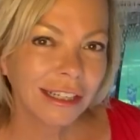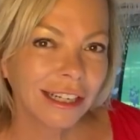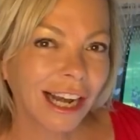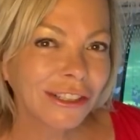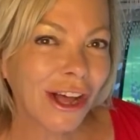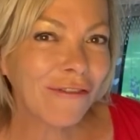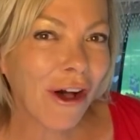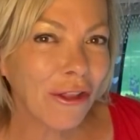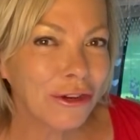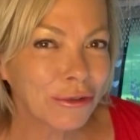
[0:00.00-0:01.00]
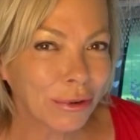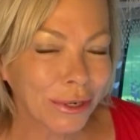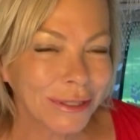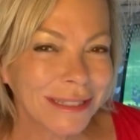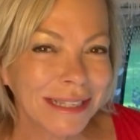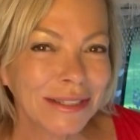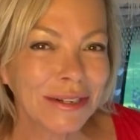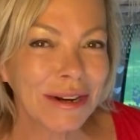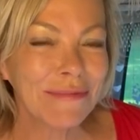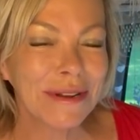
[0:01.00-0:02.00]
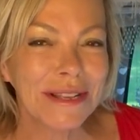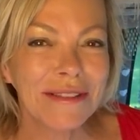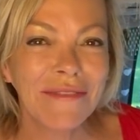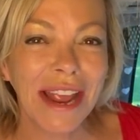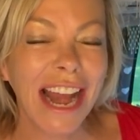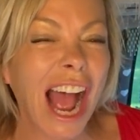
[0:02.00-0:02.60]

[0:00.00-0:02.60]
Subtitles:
I love all the drawers that Larry put in the van.